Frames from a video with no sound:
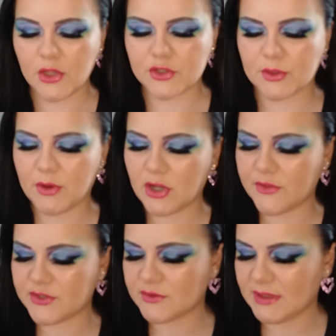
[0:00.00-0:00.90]
So I've got
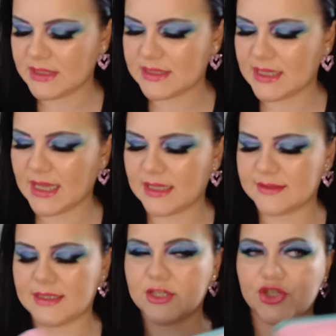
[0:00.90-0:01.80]
the Serenity and
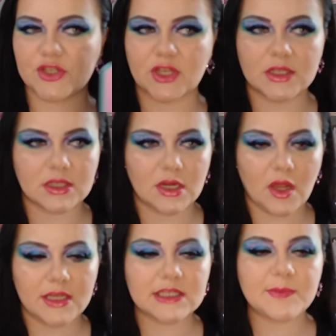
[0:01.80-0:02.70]
Delicious
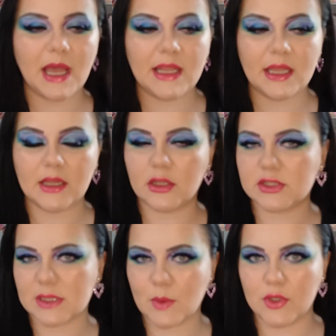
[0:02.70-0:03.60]
Delights palette, and I
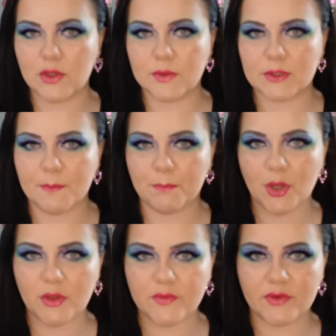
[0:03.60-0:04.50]
do use them
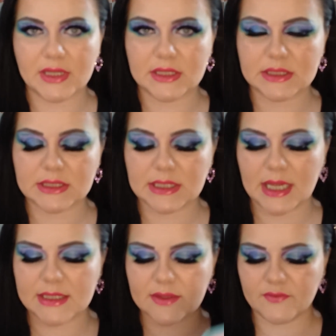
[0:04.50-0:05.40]
both in
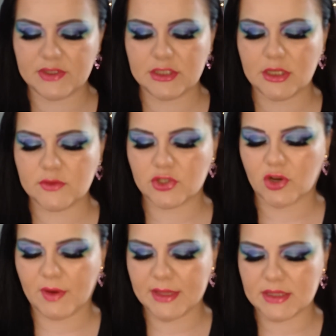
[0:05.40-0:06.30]
today's video to
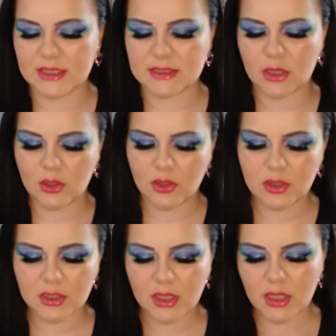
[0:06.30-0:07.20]
create this
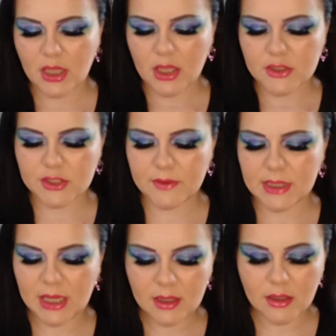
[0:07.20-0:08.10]
look. So
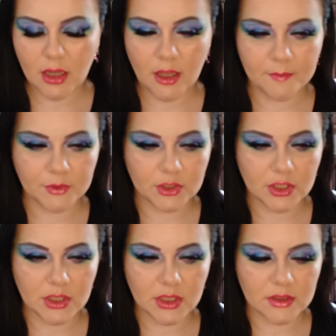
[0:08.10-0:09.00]
yeah, I'm
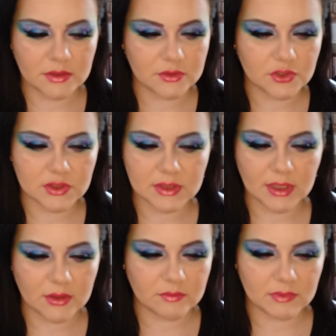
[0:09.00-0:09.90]
gonna just
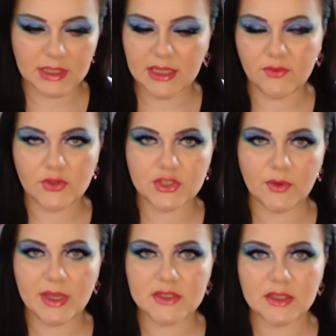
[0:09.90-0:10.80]
leave you
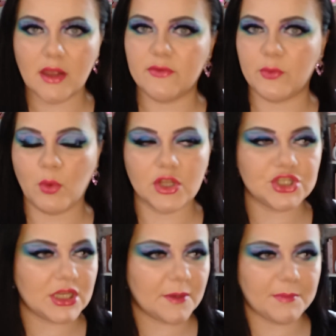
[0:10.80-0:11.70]
to it. So if you're
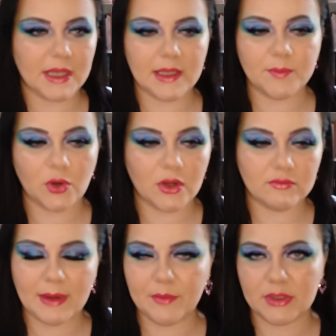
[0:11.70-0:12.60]
watching me put
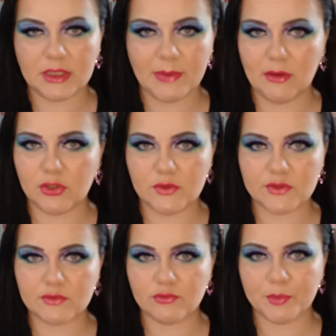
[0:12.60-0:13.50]
rambling about
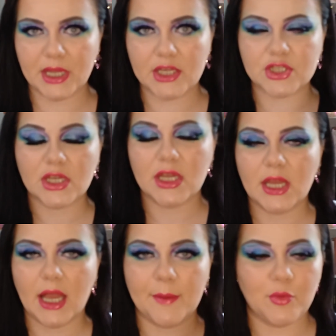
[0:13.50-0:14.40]
useless rubbish
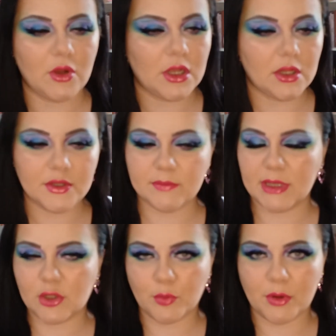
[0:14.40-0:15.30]
and put a load of
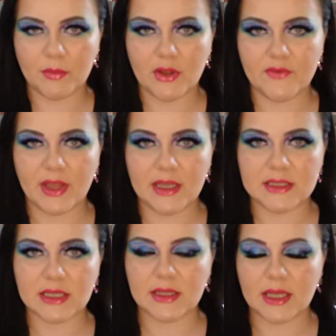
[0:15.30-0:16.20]
makeup on my
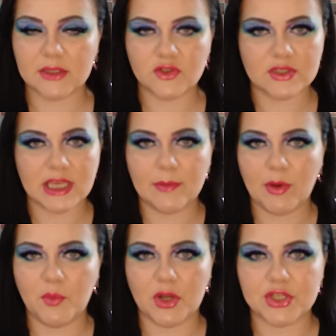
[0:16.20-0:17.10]
face, then just keep
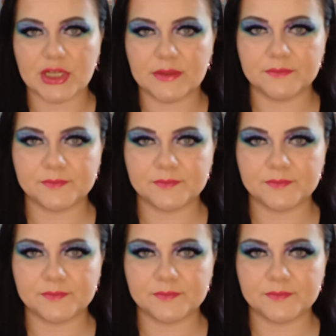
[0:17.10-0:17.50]
on watching.